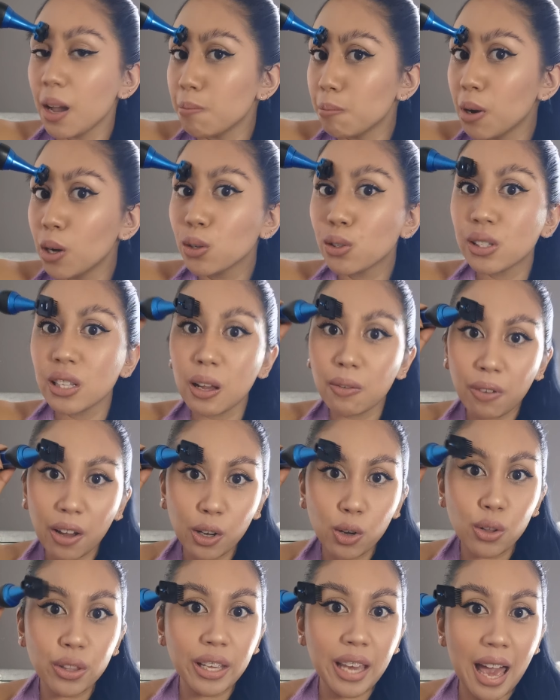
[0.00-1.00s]
mostly if I
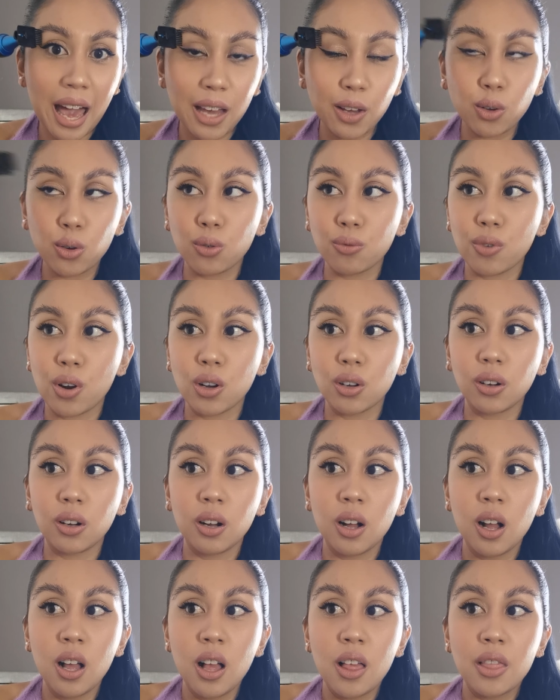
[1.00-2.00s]
got the angle
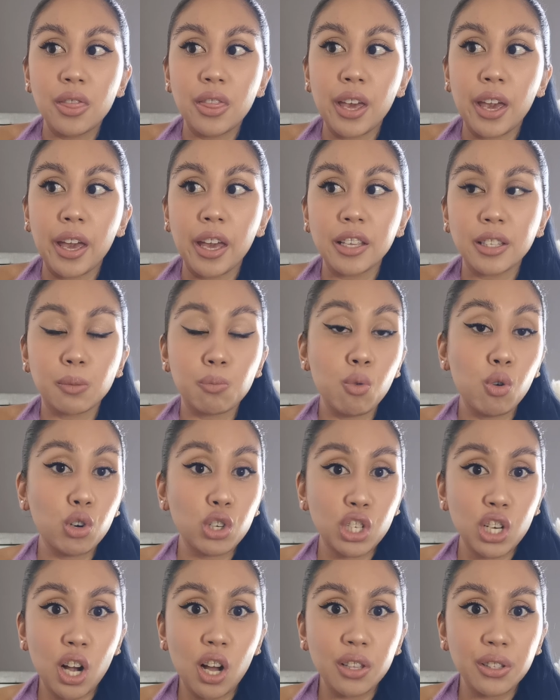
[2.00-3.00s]
wrong, there's more
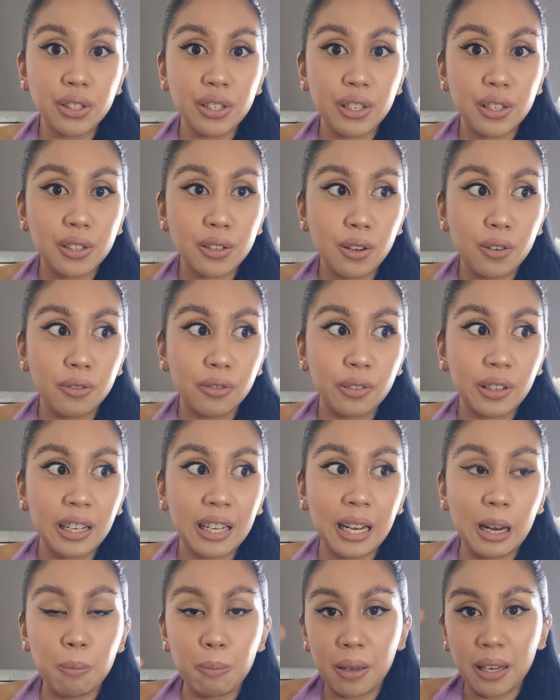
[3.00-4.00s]
chances of
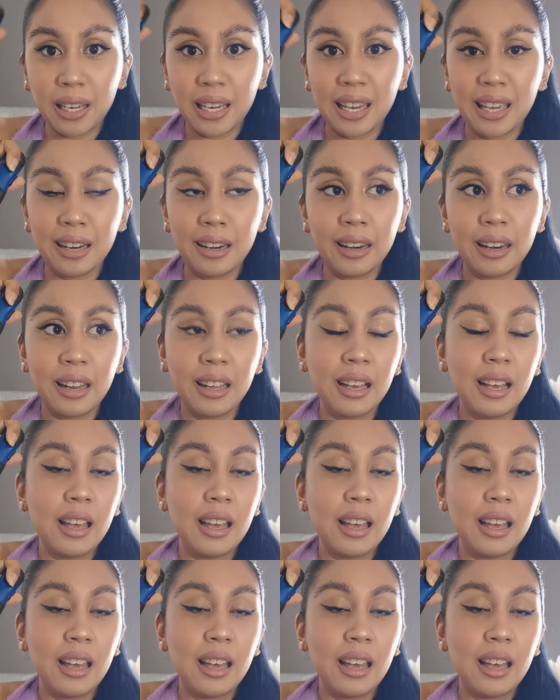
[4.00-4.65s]
clipping in